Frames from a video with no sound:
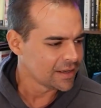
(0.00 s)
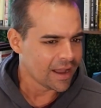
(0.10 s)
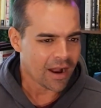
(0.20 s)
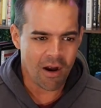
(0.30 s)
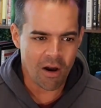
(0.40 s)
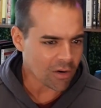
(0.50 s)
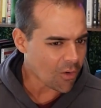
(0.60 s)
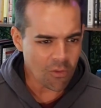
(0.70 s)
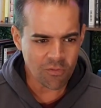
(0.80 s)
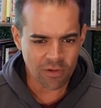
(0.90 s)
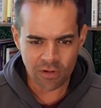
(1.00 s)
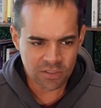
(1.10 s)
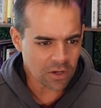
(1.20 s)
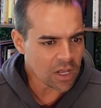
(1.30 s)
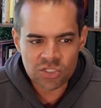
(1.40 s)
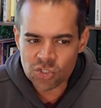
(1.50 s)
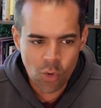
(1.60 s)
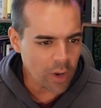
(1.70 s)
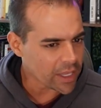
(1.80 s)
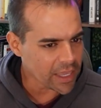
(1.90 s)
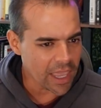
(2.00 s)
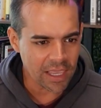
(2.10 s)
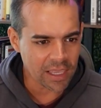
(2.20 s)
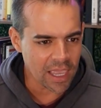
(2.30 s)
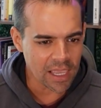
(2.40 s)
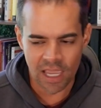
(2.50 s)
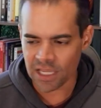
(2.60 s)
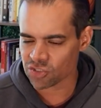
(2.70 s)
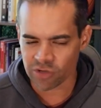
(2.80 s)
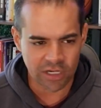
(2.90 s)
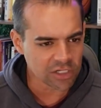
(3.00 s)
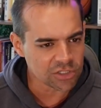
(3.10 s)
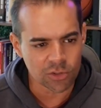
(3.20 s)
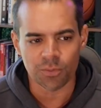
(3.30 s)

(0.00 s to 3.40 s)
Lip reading: are over, enjoying a drink or two,